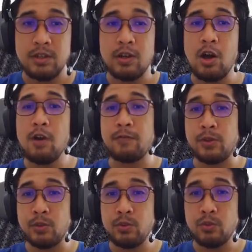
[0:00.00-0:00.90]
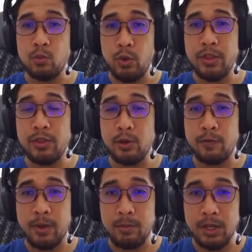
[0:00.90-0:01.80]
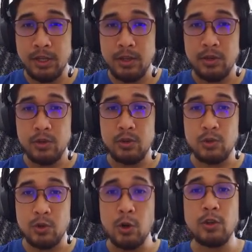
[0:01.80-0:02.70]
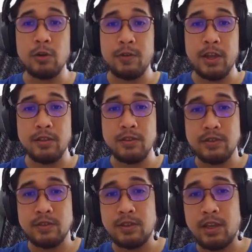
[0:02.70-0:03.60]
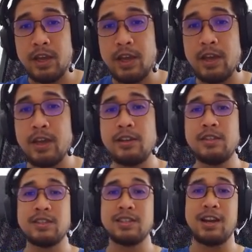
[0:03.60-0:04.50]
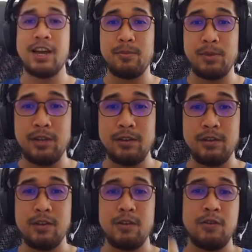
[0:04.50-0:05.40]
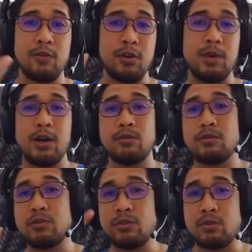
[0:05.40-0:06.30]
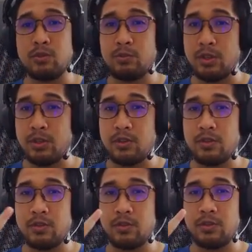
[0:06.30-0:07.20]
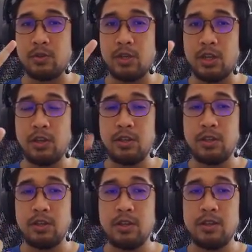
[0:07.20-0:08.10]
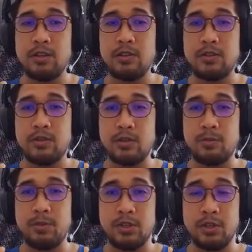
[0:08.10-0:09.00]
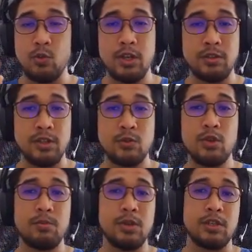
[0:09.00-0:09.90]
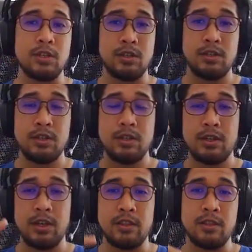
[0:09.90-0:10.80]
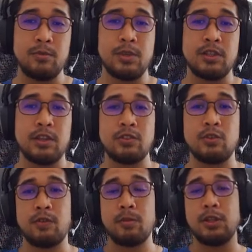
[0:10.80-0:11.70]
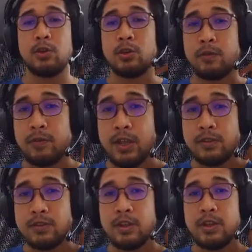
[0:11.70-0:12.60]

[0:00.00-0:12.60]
of you with your family or your friends and describe it for about 2 minutes. Okay, so a picture, just one picture. Either the picture has your family or your friends,